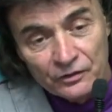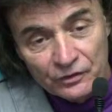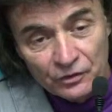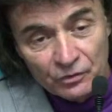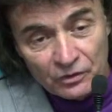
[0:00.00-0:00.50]

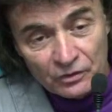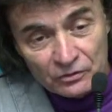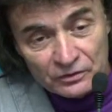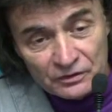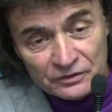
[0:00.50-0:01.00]
You
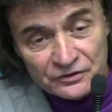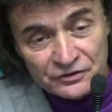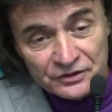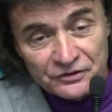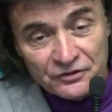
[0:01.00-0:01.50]
wrote,
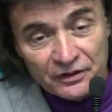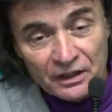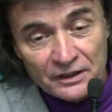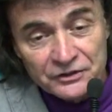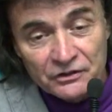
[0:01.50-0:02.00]
since the
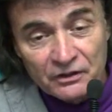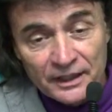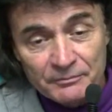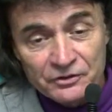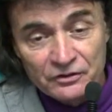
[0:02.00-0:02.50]
logical
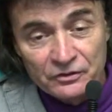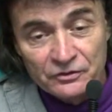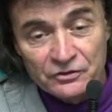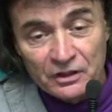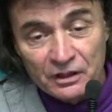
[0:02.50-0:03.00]

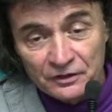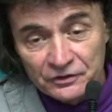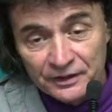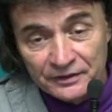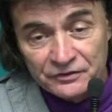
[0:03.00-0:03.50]
absolutes are
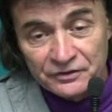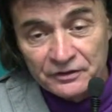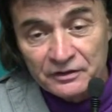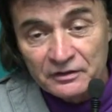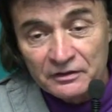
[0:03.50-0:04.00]

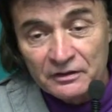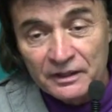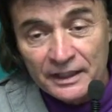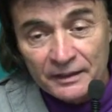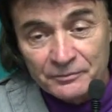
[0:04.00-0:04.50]
transcendent,
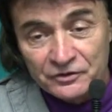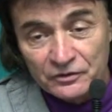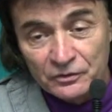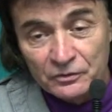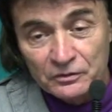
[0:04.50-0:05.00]

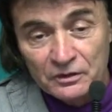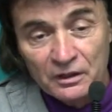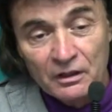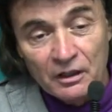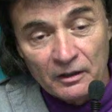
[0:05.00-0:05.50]
absolute,
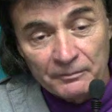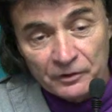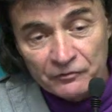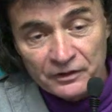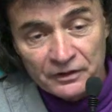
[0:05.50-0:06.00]
are
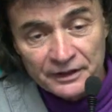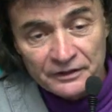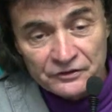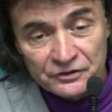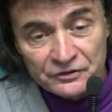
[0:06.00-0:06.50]
perfectly
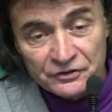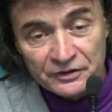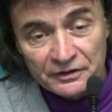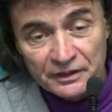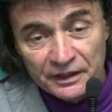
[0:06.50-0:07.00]

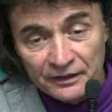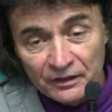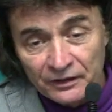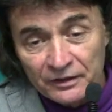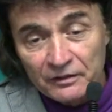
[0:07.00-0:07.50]
consistent, and
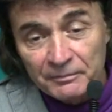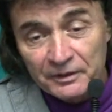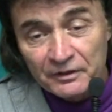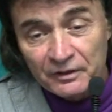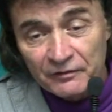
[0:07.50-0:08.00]
are
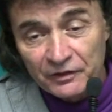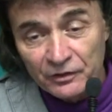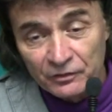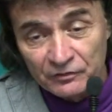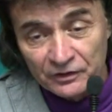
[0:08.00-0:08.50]
independent of the
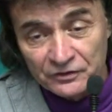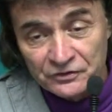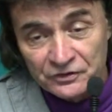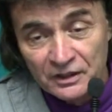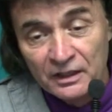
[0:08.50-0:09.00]

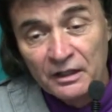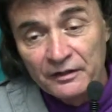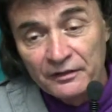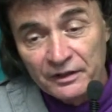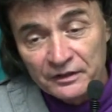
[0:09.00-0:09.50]
universe,
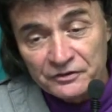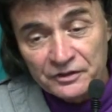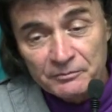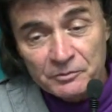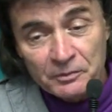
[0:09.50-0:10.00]
then it
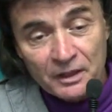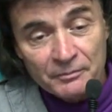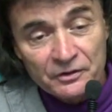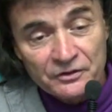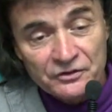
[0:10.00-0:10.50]
seems
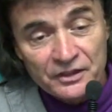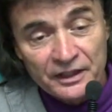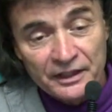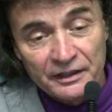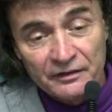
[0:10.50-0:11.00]
proper to
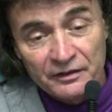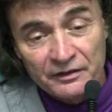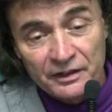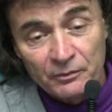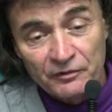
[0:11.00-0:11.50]
say that
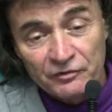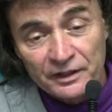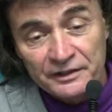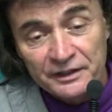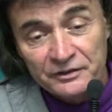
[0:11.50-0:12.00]
they
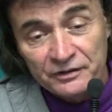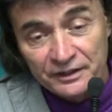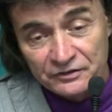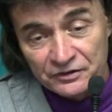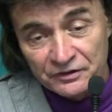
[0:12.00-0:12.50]
reflect a
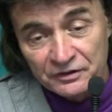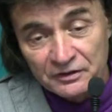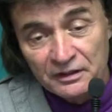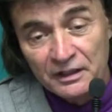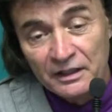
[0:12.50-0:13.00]

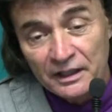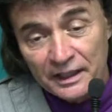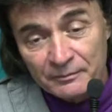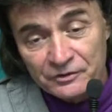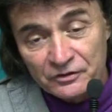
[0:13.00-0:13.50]
transcendent,
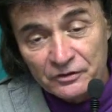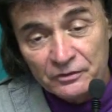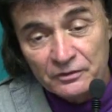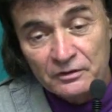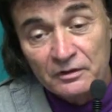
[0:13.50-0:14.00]

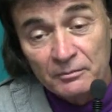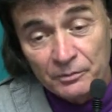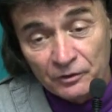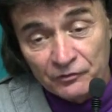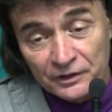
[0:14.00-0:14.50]
absolute,
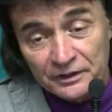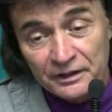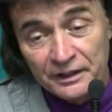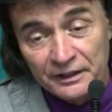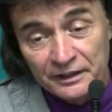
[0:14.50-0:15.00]

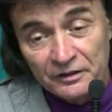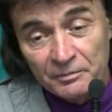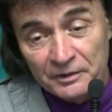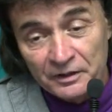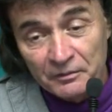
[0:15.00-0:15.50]
perfect, and
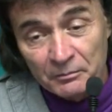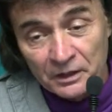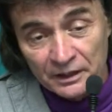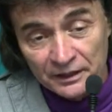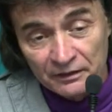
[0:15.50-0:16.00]
independent
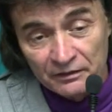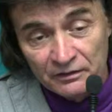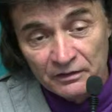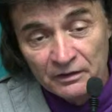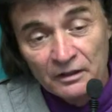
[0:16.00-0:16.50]
mind.
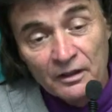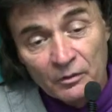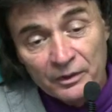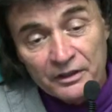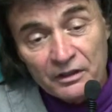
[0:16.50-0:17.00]

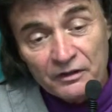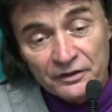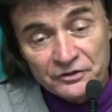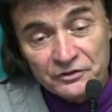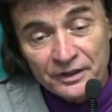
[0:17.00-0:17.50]
We call
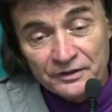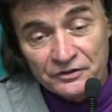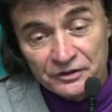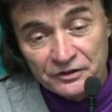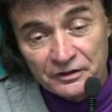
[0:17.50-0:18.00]
this
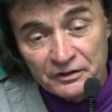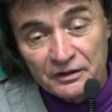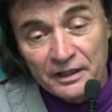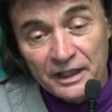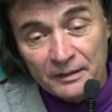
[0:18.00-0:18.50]
transcendent,
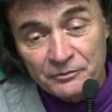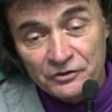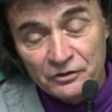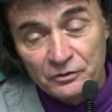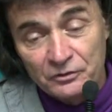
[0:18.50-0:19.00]

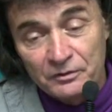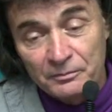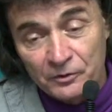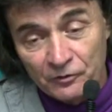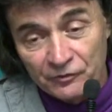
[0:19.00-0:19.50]
absolute,
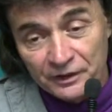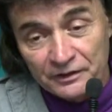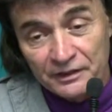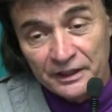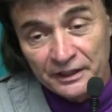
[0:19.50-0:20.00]

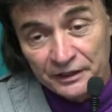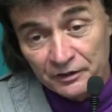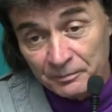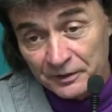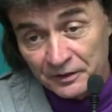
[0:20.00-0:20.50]
perfect, and
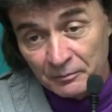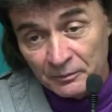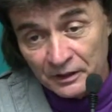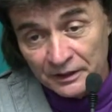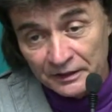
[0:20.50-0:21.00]
independent
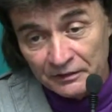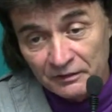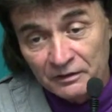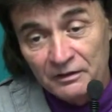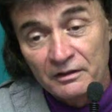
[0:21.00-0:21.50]
mind